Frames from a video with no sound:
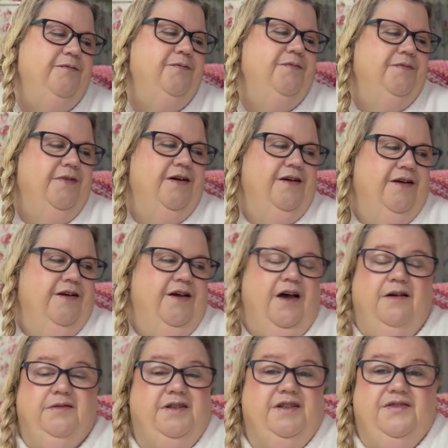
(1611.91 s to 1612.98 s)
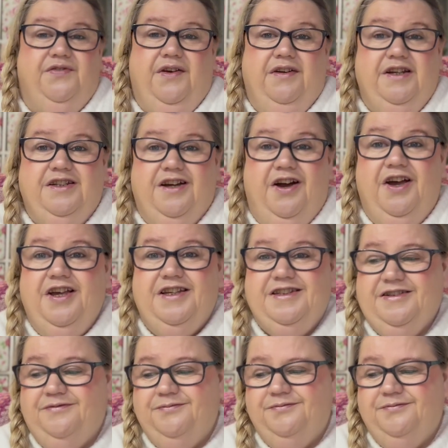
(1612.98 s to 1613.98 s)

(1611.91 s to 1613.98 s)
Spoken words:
I was just very tired.